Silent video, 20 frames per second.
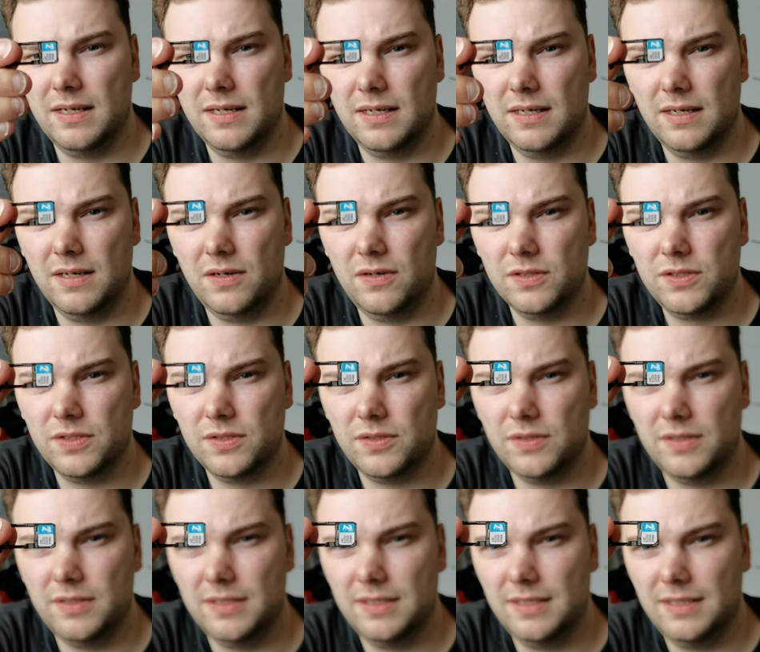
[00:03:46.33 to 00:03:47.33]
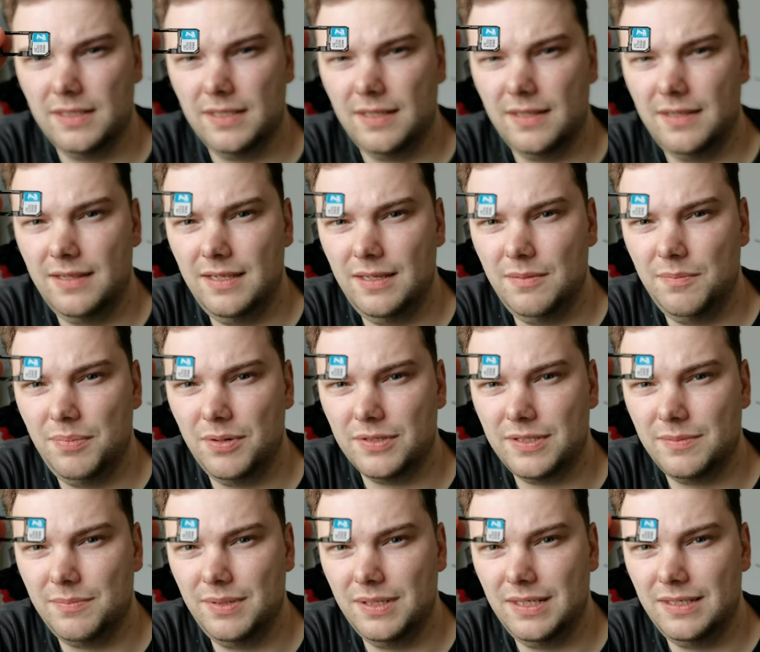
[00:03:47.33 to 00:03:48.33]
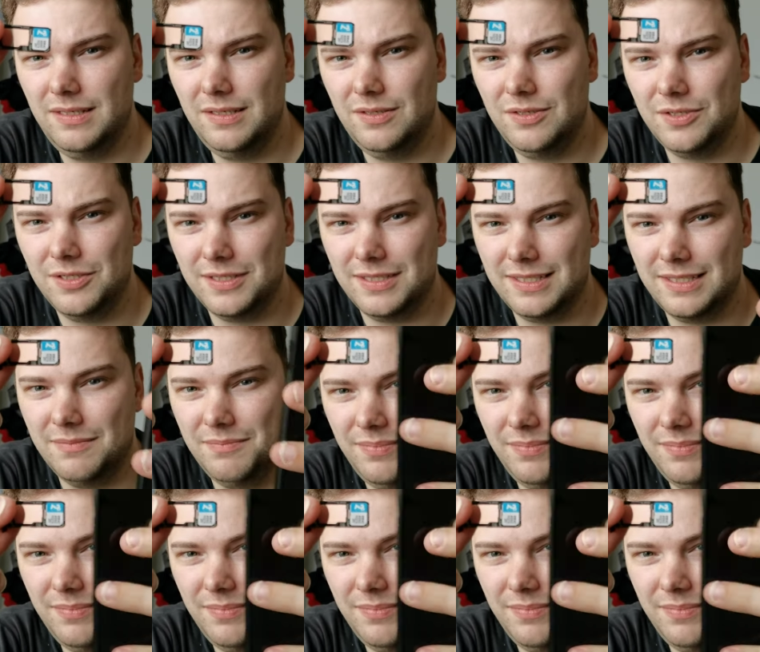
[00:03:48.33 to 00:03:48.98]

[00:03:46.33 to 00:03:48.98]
uh, also the possibility to just